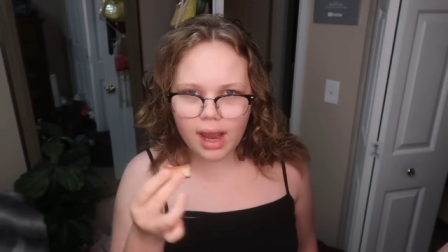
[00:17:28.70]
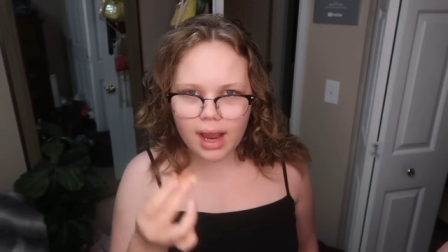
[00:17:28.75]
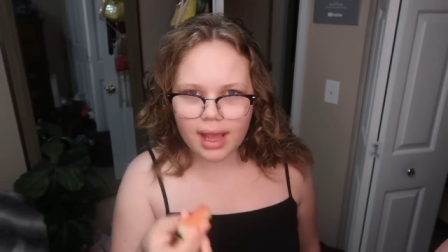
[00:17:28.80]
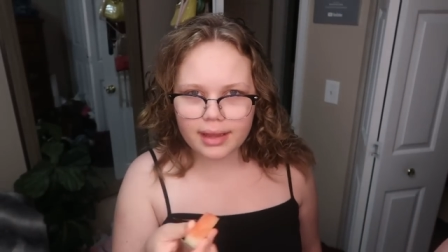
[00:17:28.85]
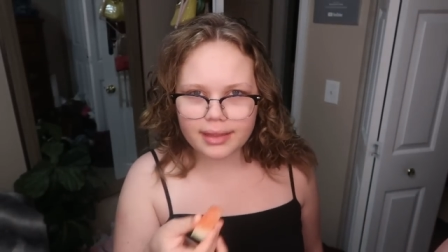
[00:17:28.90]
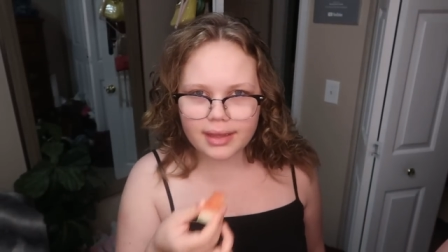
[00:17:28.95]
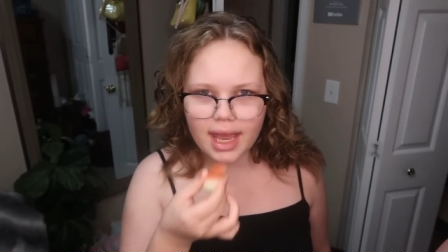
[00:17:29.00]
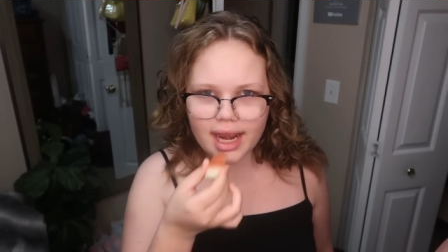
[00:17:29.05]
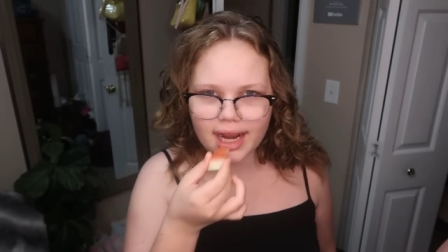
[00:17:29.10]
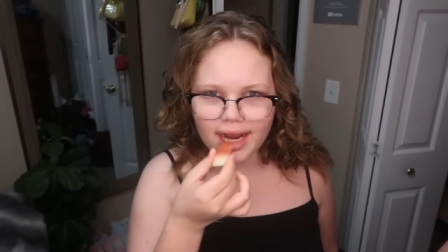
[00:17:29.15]

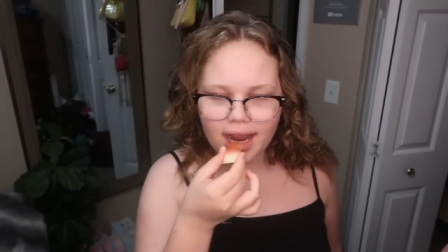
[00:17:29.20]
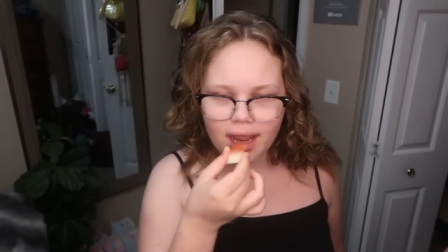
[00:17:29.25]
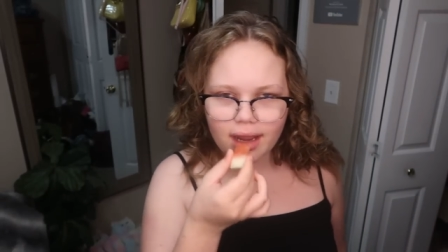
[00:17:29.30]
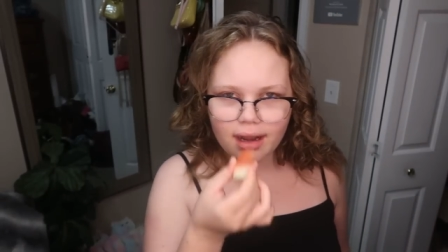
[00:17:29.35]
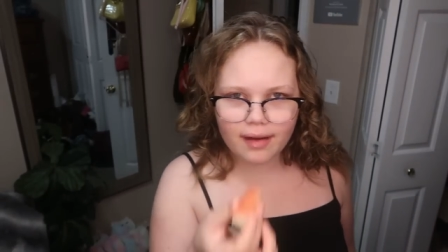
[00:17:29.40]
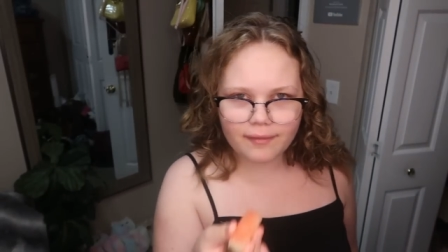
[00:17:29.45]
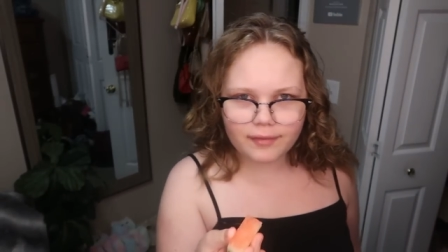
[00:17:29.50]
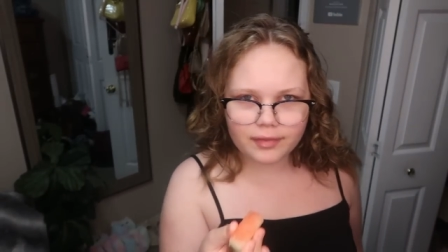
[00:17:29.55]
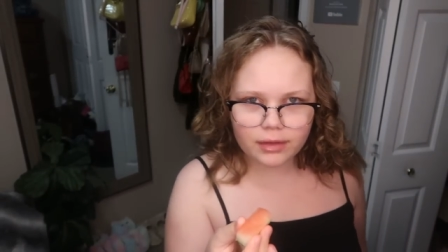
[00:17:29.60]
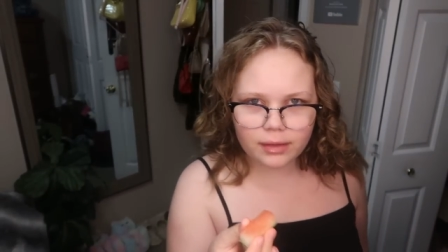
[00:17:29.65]
and then
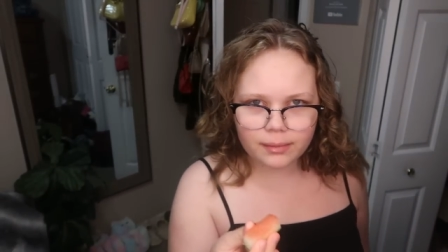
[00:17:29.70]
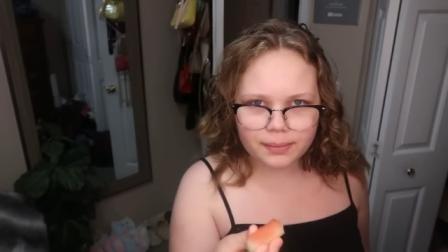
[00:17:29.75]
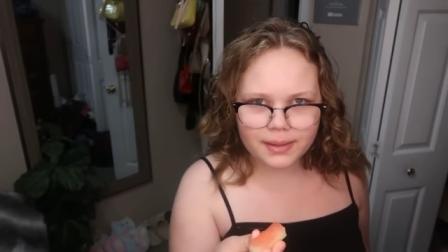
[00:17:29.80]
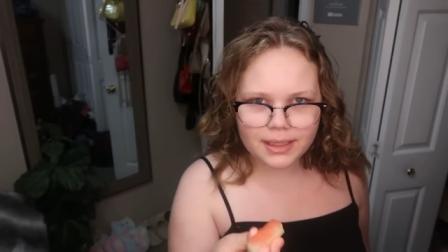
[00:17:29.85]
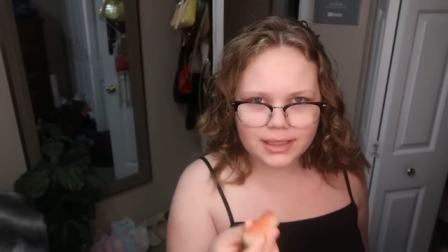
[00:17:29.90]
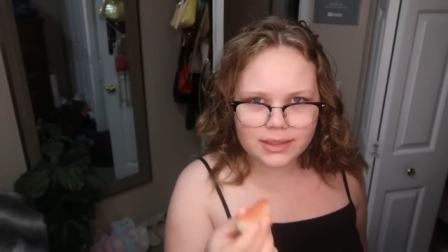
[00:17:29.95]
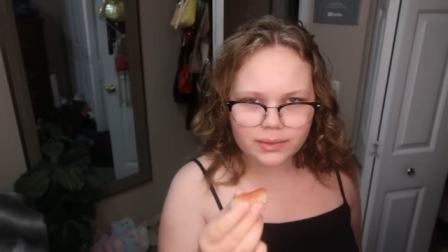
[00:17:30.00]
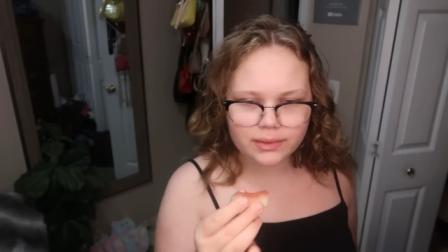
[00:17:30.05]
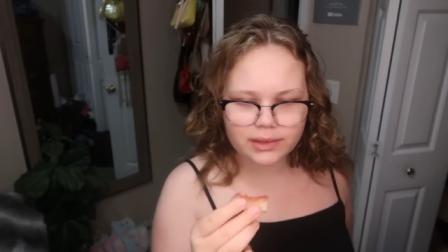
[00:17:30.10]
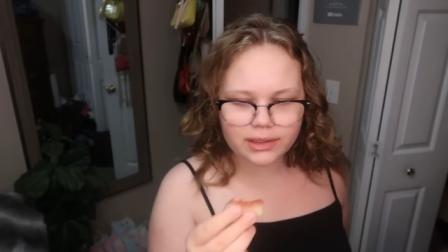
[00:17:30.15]
cut off a little
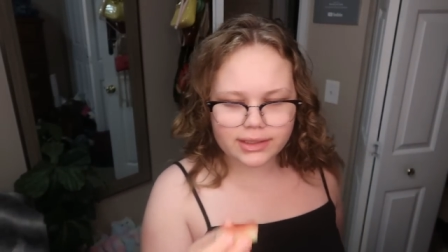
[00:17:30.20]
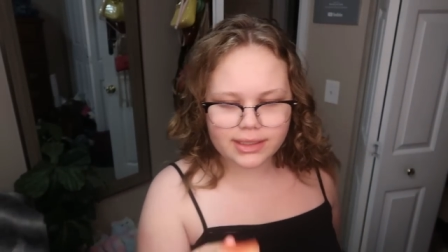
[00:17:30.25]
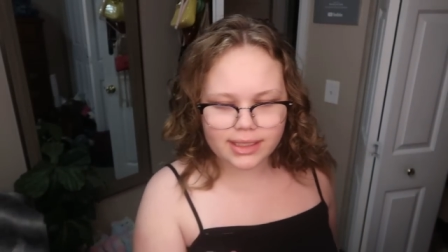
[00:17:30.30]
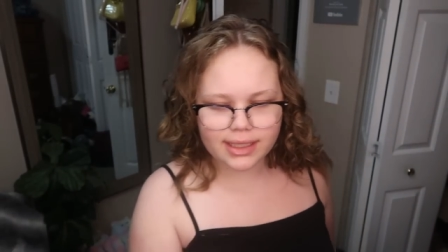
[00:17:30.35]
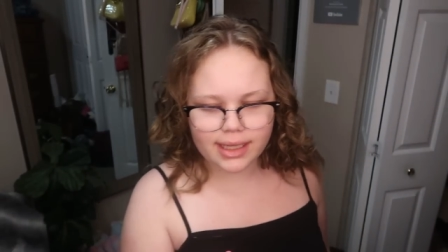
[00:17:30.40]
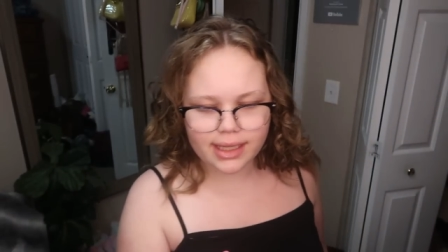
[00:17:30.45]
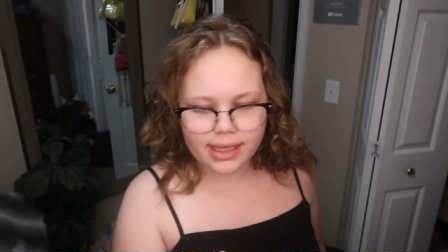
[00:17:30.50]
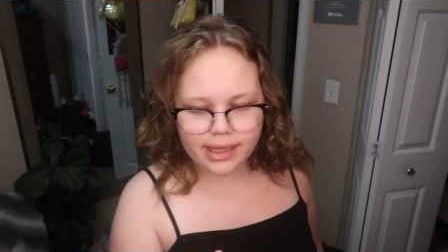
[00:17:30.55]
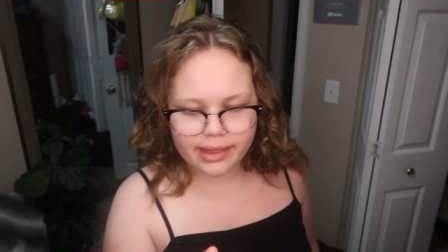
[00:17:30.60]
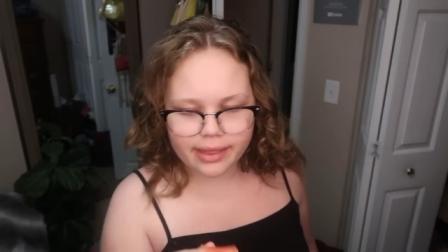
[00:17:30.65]
piece with your
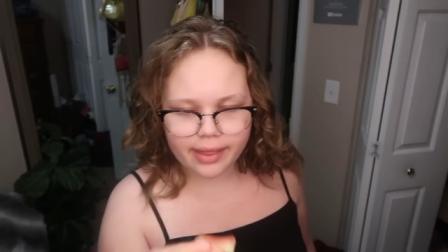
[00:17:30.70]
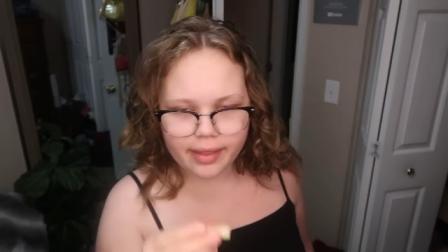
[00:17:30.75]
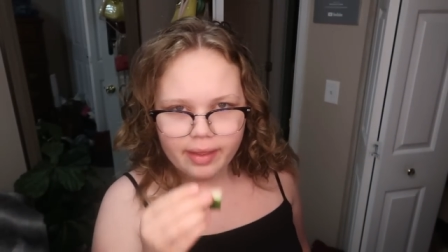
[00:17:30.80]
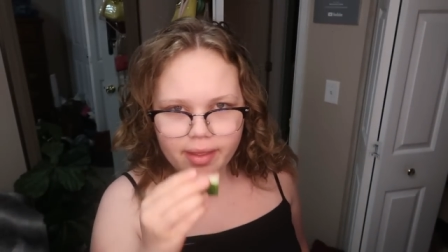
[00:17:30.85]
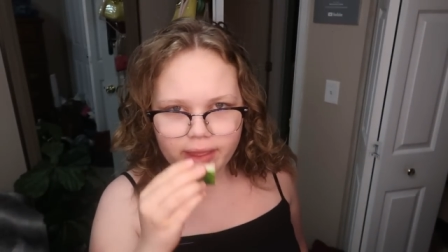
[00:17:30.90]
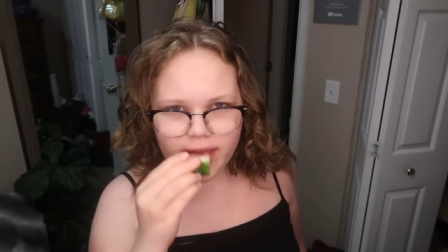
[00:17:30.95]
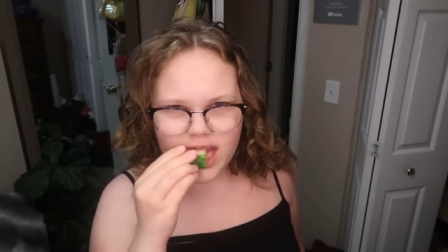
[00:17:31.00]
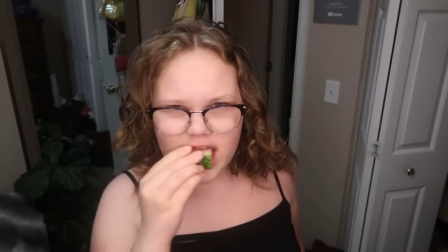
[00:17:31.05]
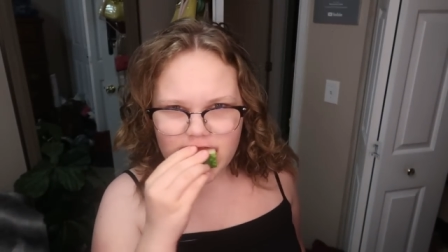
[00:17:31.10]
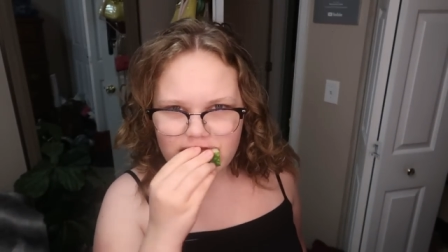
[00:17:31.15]
teeth,
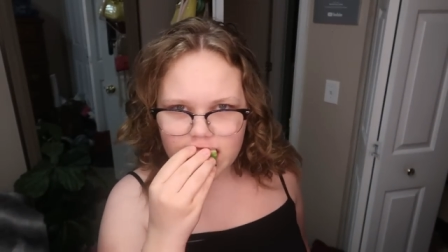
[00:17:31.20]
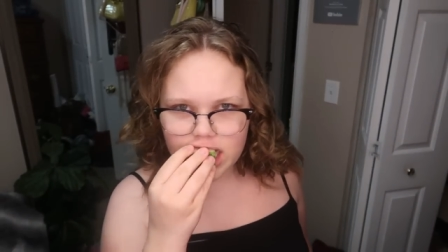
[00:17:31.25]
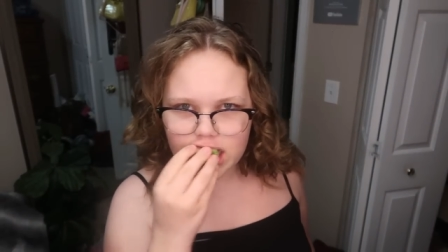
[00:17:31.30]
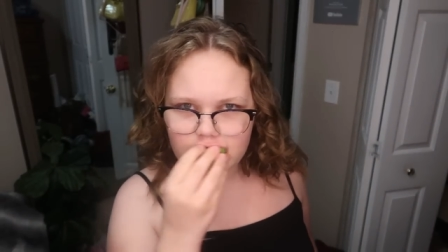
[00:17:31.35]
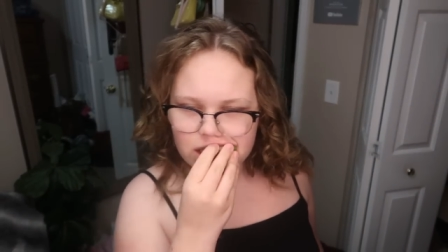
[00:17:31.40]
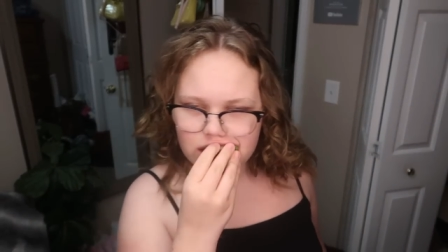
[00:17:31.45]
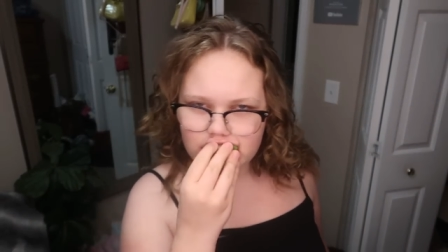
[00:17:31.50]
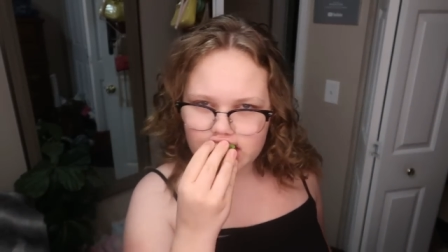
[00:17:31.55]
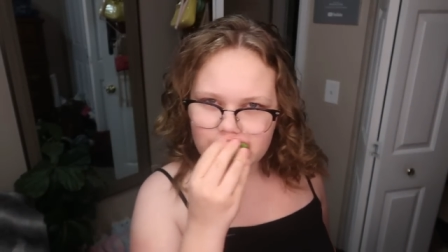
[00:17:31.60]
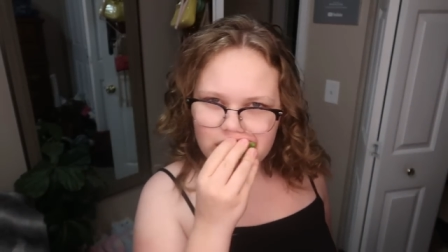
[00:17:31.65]

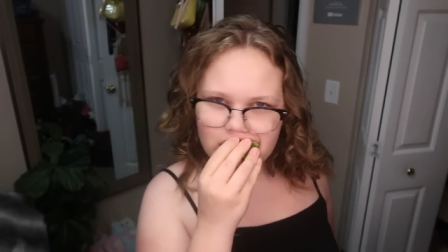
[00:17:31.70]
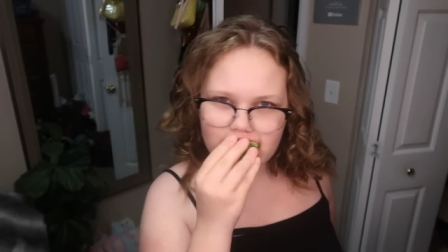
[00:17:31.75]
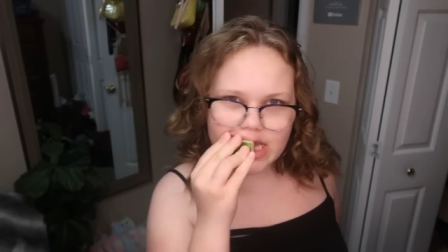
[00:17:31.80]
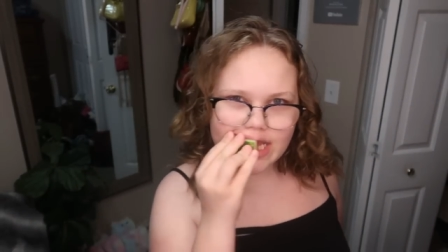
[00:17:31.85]
and just do